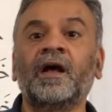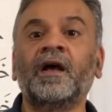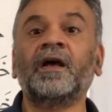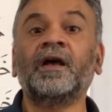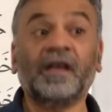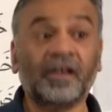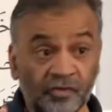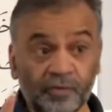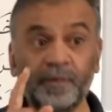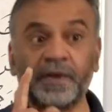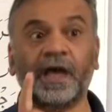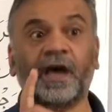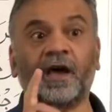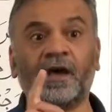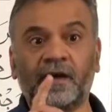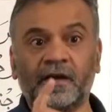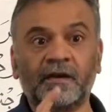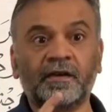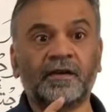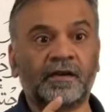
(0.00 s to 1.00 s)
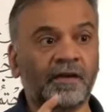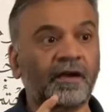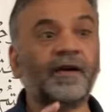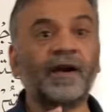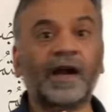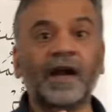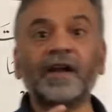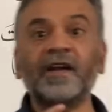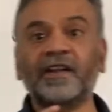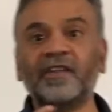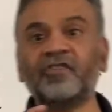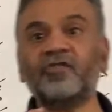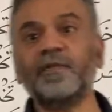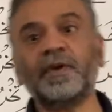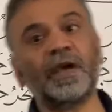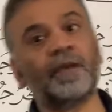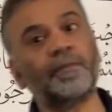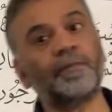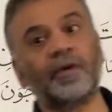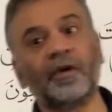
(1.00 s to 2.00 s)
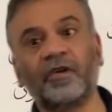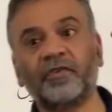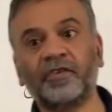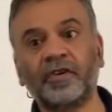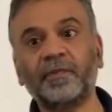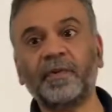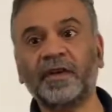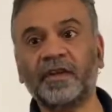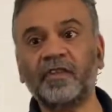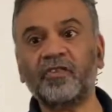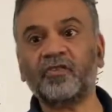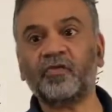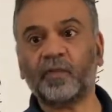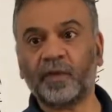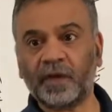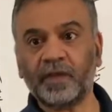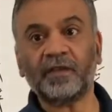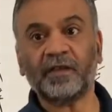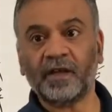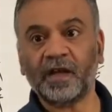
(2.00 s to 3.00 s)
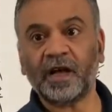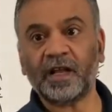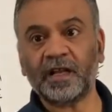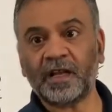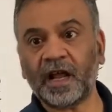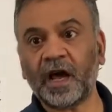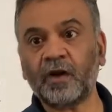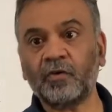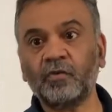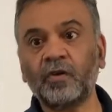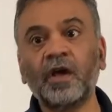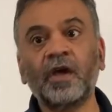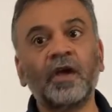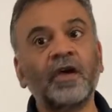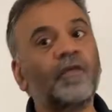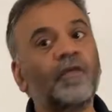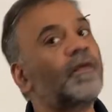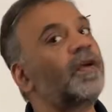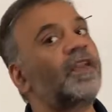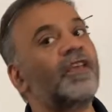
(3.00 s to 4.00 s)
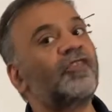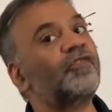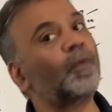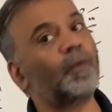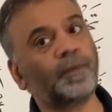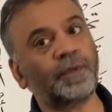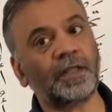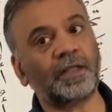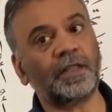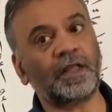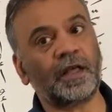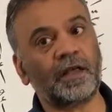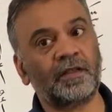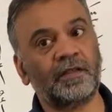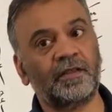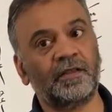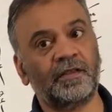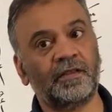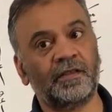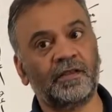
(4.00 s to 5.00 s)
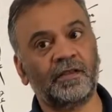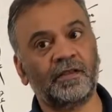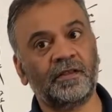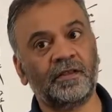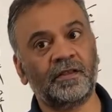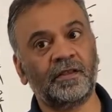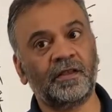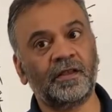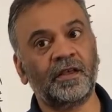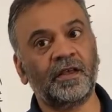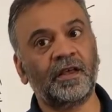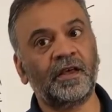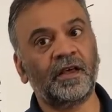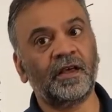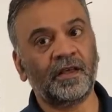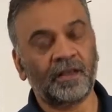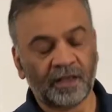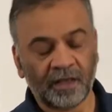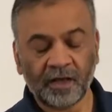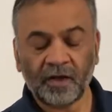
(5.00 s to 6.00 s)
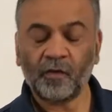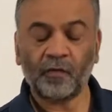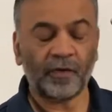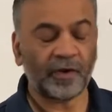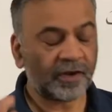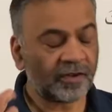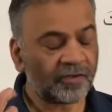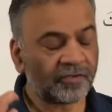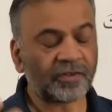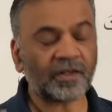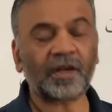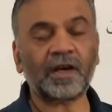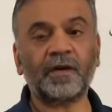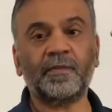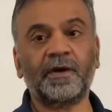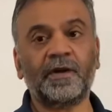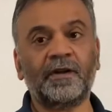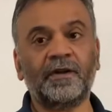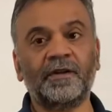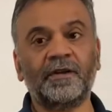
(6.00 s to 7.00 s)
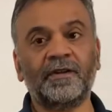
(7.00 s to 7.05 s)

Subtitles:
Ismiya, right? Ismiya, because it begins with a noun. Where is mubtada? Where is the khabar?